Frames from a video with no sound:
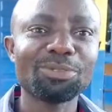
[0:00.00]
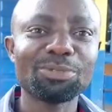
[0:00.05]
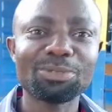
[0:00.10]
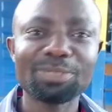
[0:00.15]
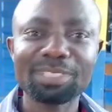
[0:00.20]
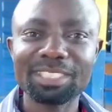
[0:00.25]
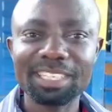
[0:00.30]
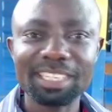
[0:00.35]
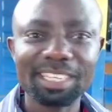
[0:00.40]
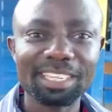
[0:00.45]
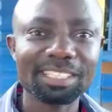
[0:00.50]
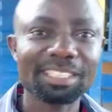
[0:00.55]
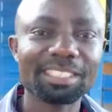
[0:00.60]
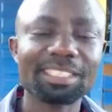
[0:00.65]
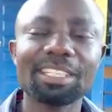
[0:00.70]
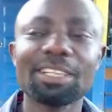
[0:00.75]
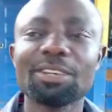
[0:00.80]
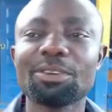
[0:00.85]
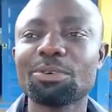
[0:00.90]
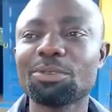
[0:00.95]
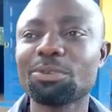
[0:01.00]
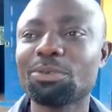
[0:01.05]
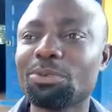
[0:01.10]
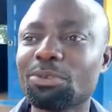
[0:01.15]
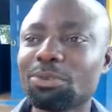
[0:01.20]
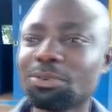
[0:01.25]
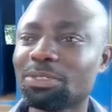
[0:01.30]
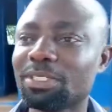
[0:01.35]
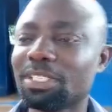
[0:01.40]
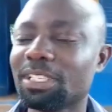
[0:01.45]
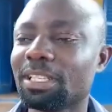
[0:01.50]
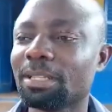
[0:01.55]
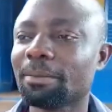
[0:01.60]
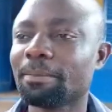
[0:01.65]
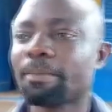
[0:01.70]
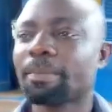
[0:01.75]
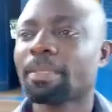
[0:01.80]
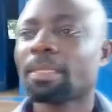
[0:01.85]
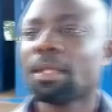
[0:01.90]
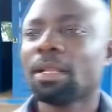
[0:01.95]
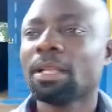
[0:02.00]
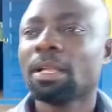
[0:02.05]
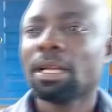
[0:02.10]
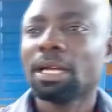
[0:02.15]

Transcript: it will take us a whole day.